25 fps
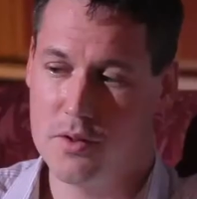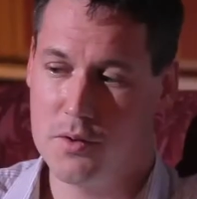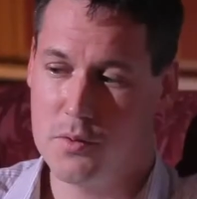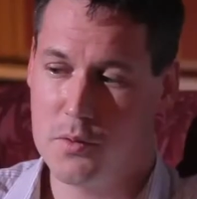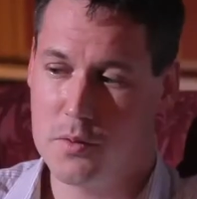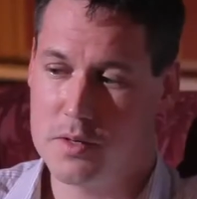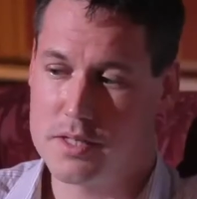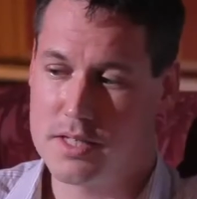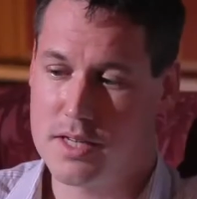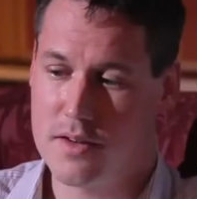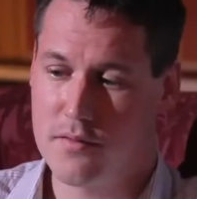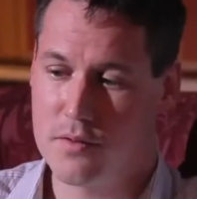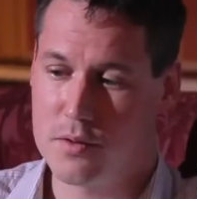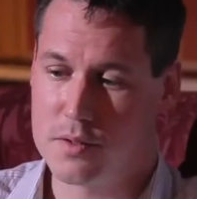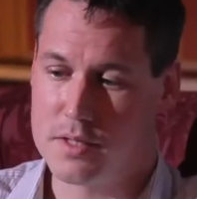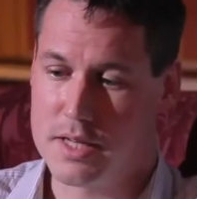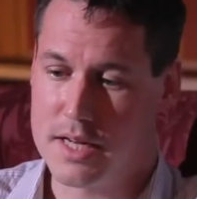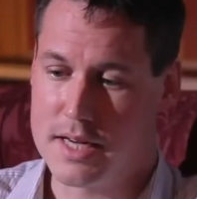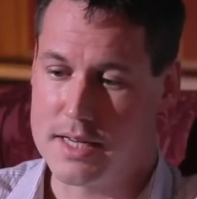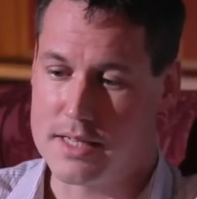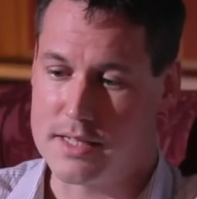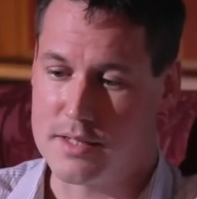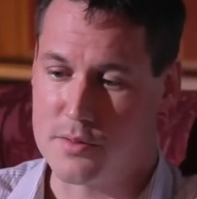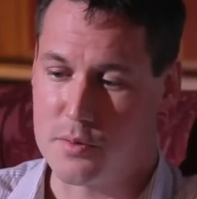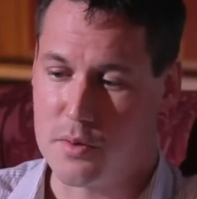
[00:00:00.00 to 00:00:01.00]
You always have your
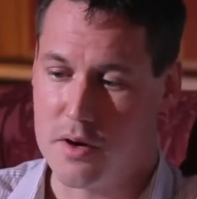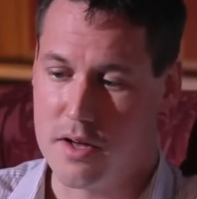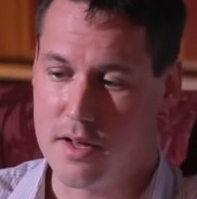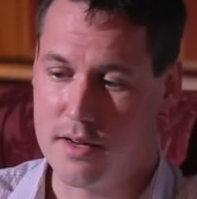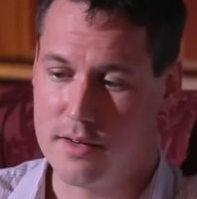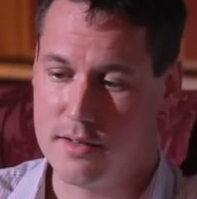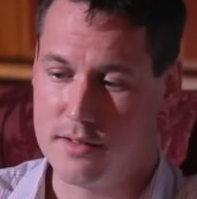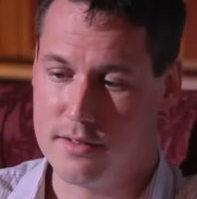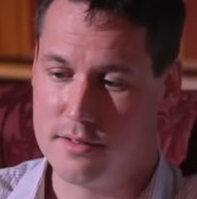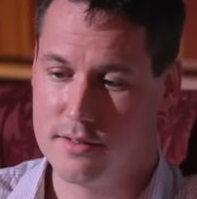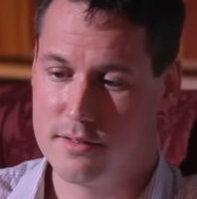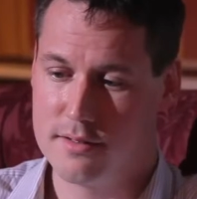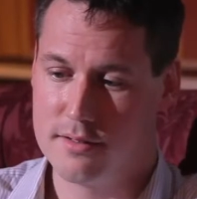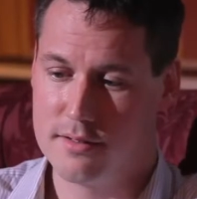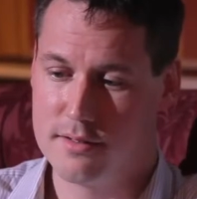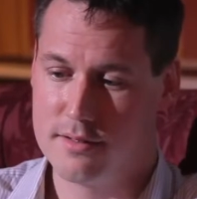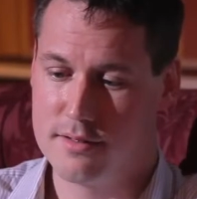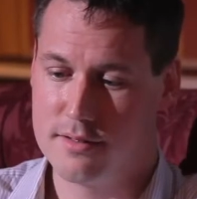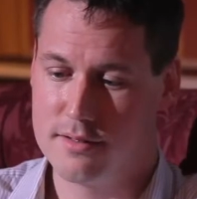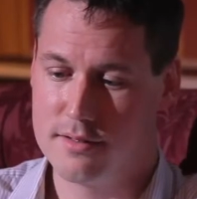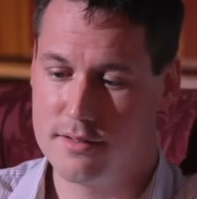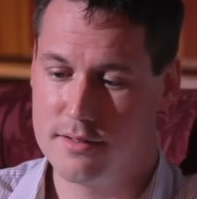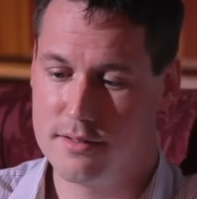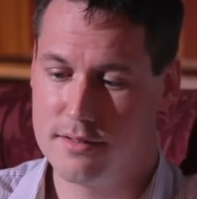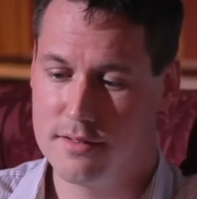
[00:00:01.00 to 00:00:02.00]
days when
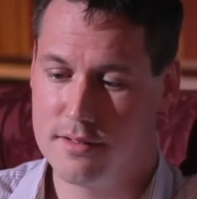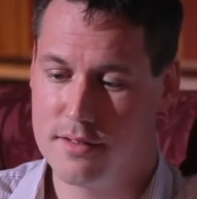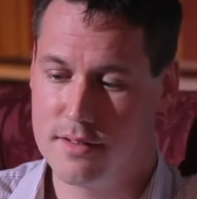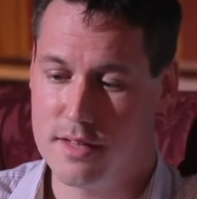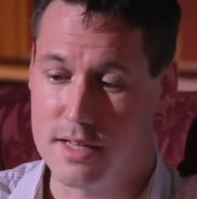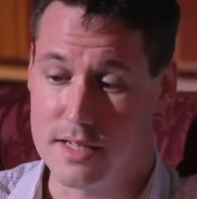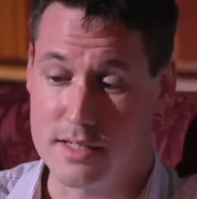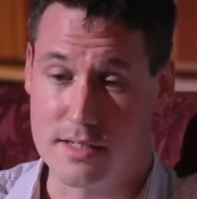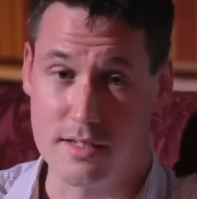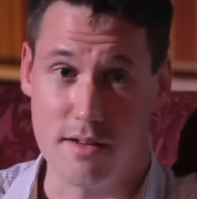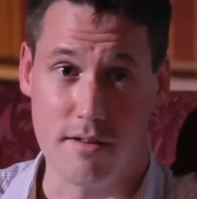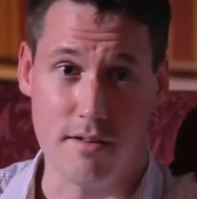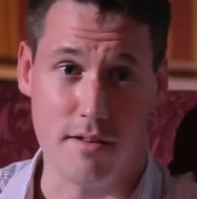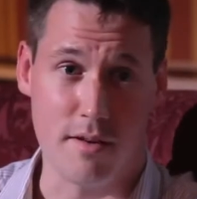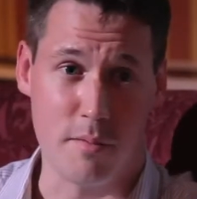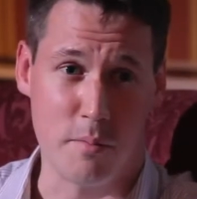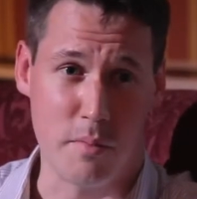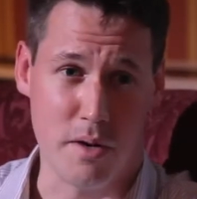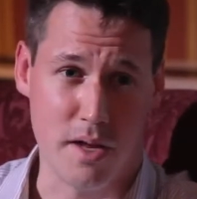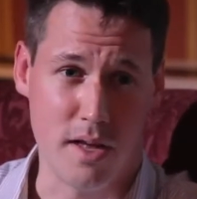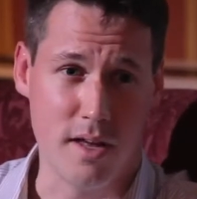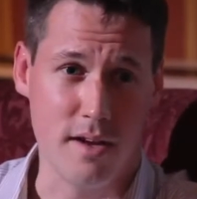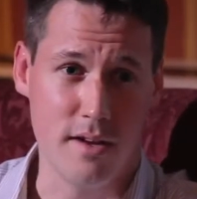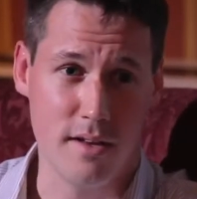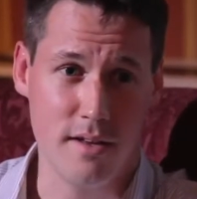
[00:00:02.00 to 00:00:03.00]
things don't go to
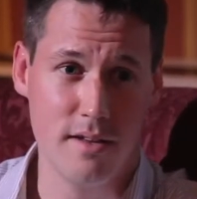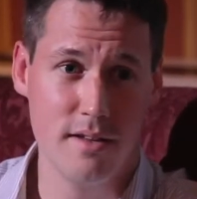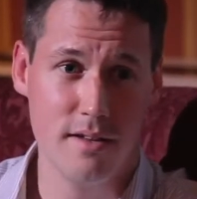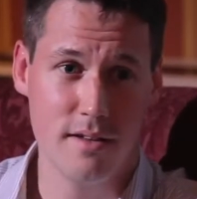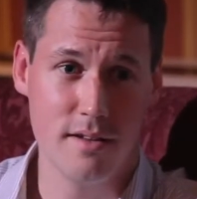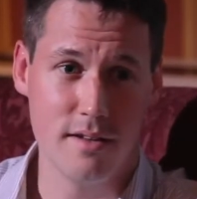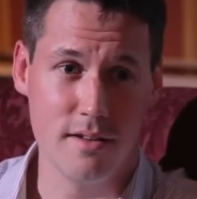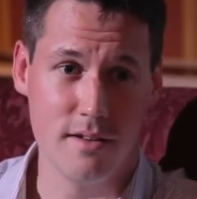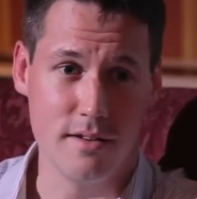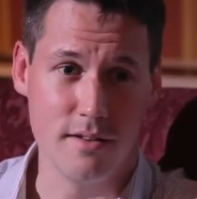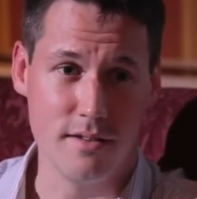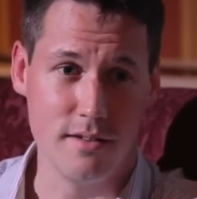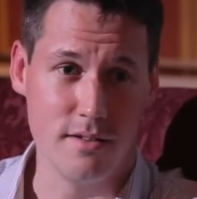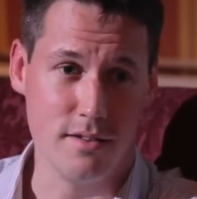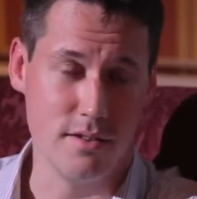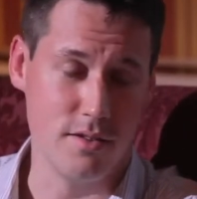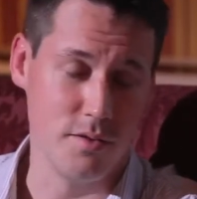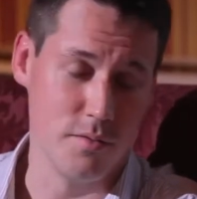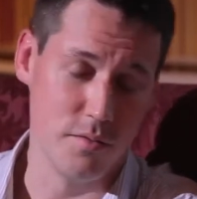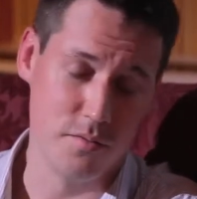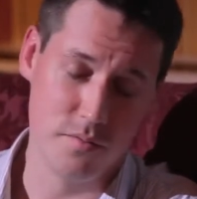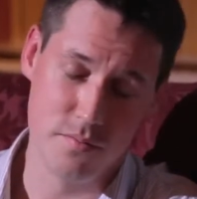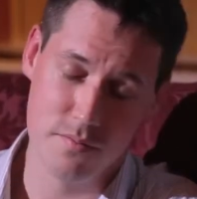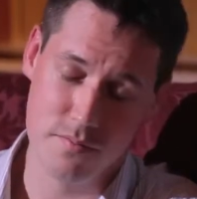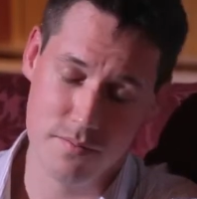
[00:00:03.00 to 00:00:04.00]
plan, mm. and
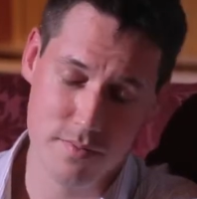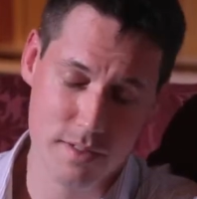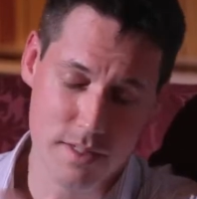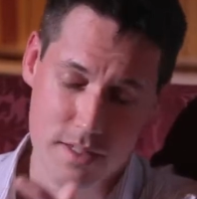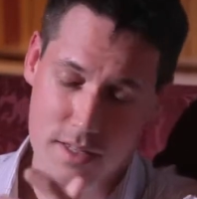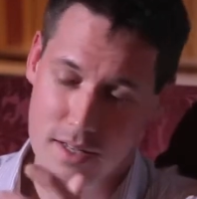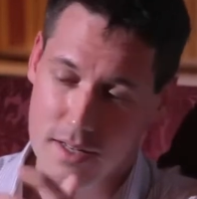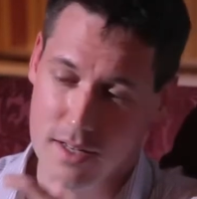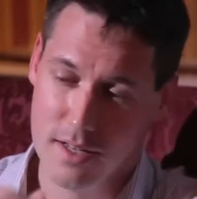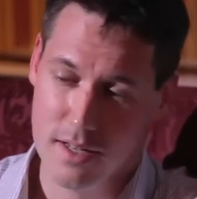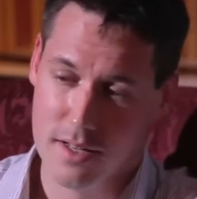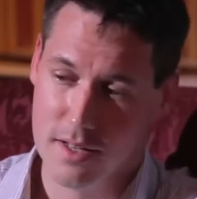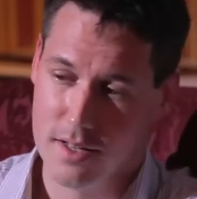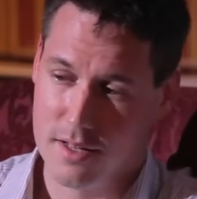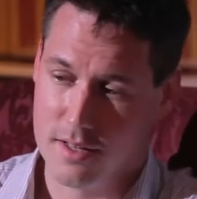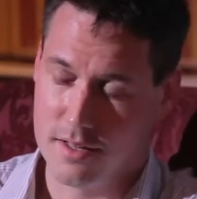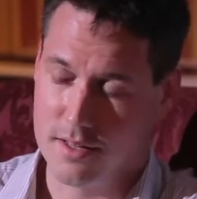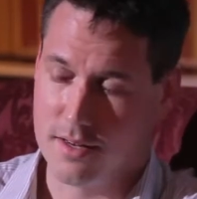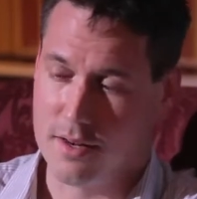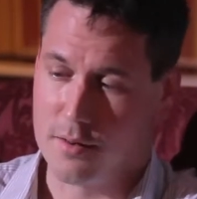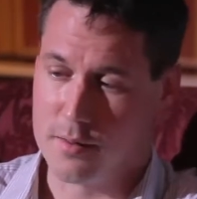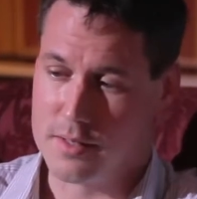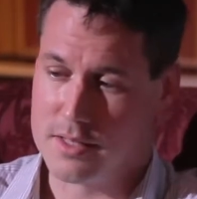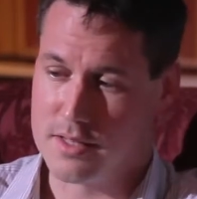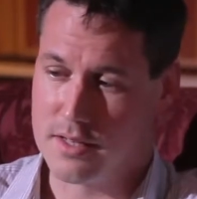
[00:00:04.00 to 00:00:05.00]
you,
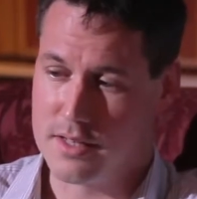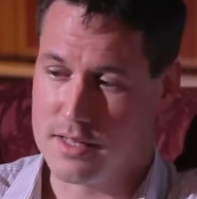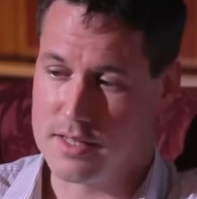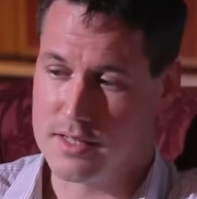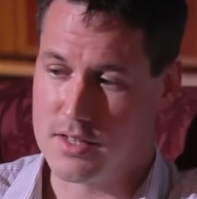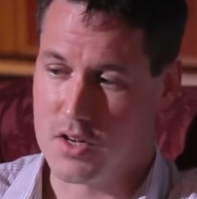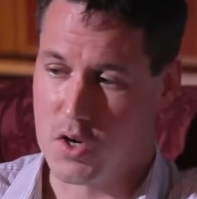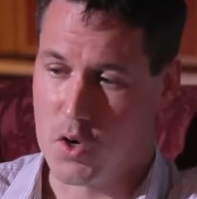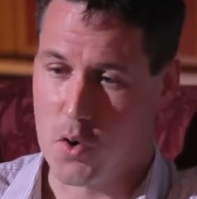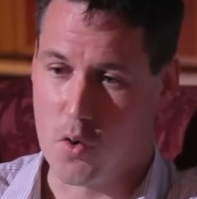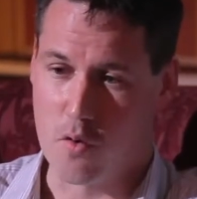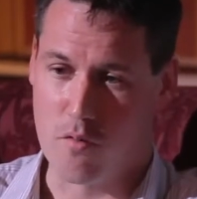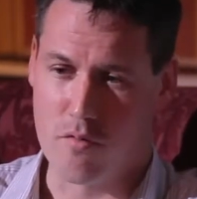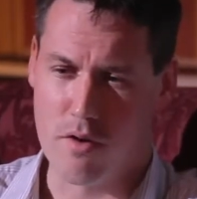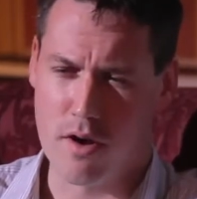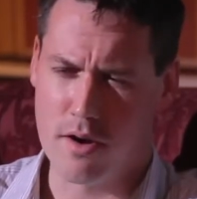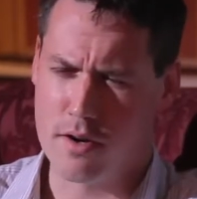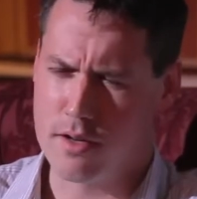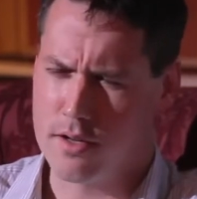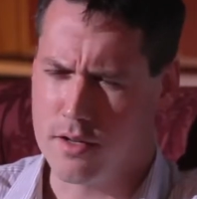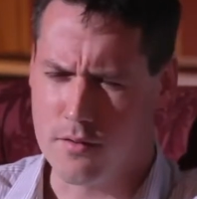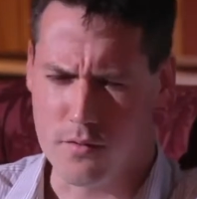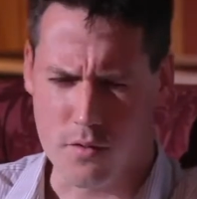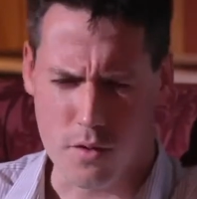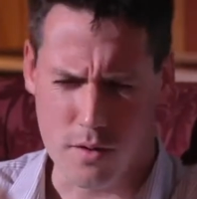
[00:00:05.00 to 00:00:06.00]
you know, it's a, it's a long
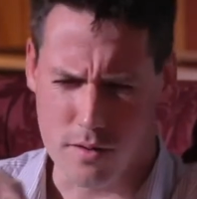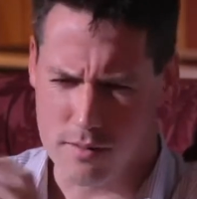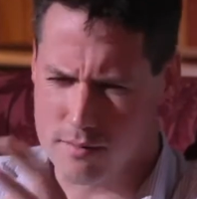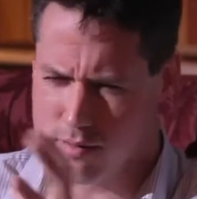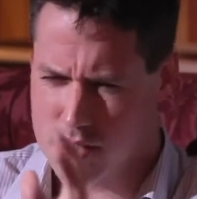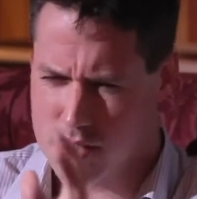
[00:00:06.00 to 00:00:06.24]
run. And you've got a